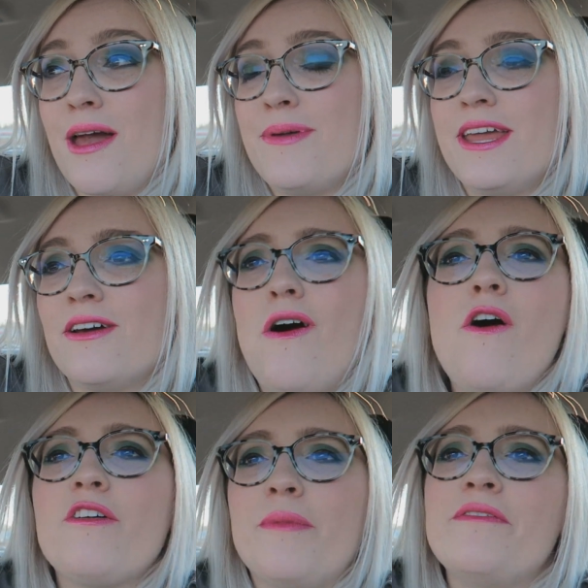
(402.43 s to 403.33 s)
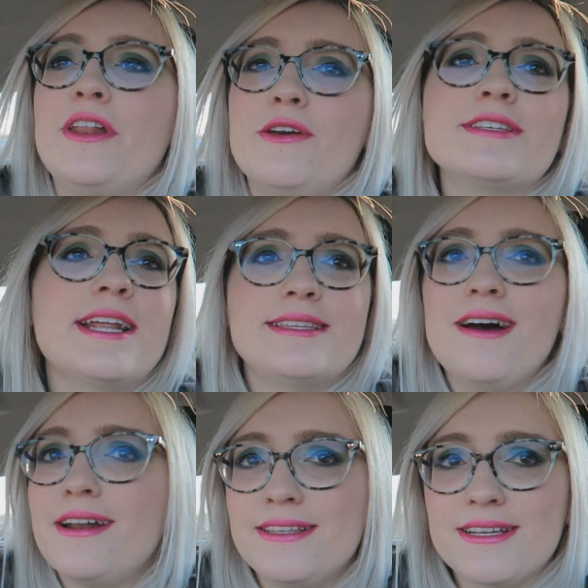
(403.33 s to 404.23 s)
I mean, all of my videos get a
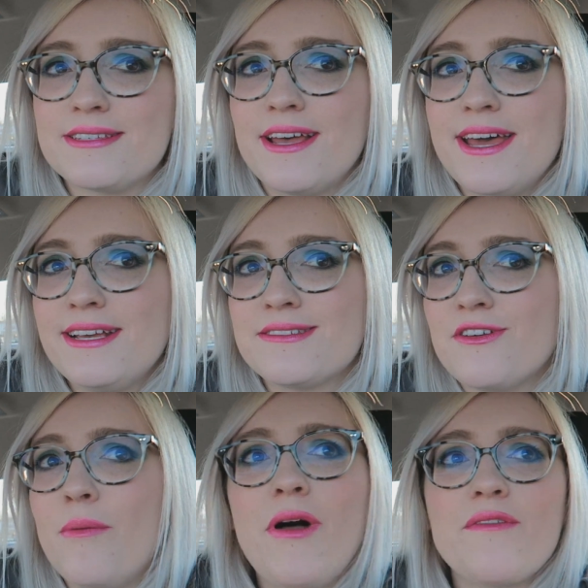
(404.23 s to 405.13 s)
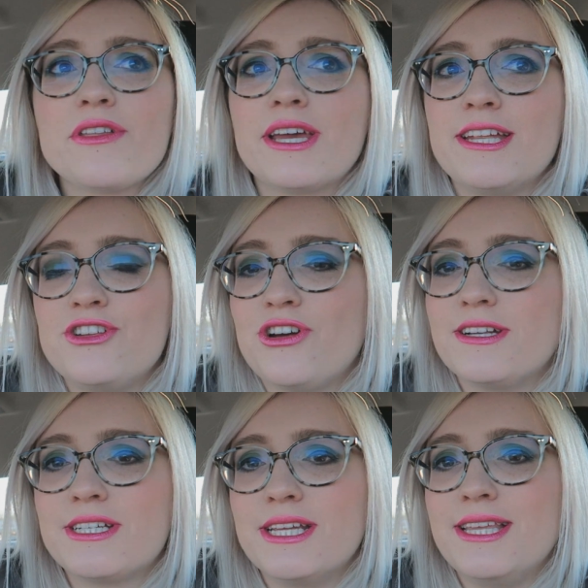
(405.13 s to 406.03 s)
ton of dislikes, so I'm not really going to
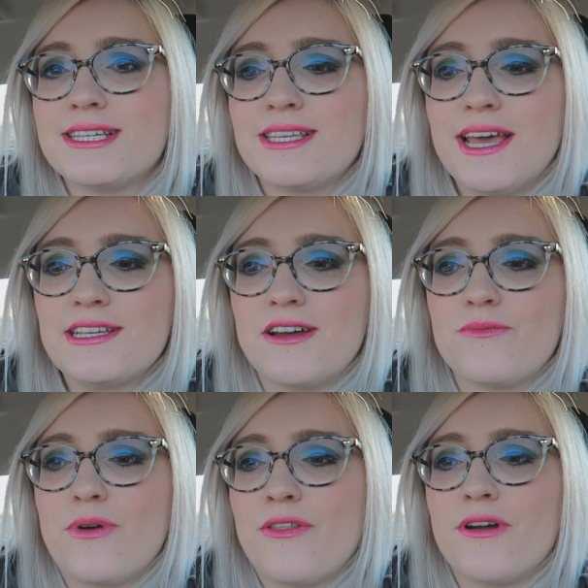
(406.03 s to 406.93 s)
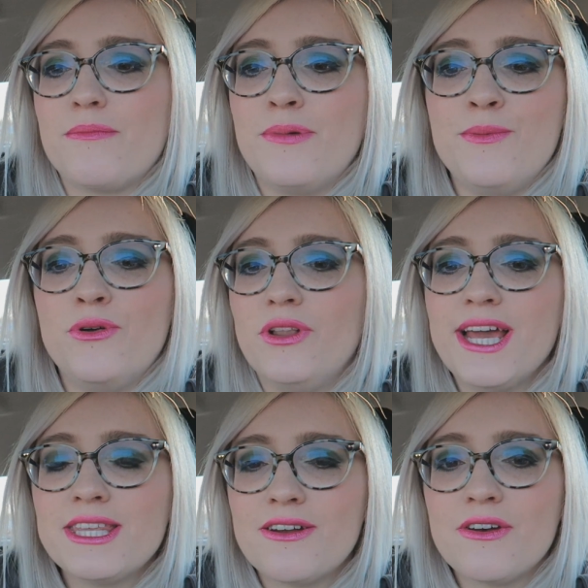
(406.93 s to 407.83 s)
judge the dislikes on whether people
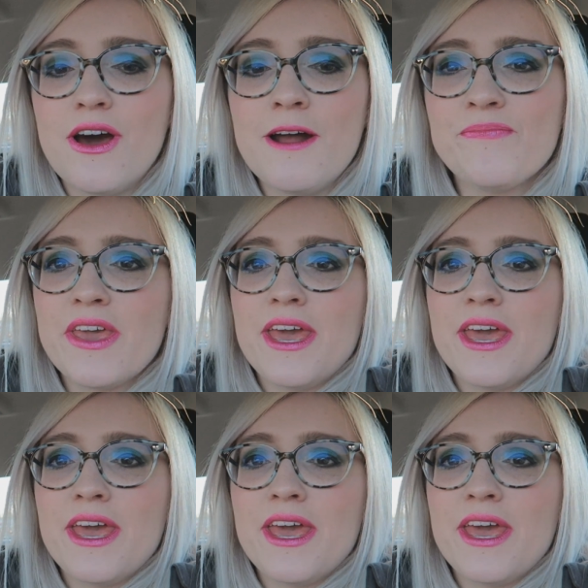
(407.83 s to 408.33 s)
liked it or not.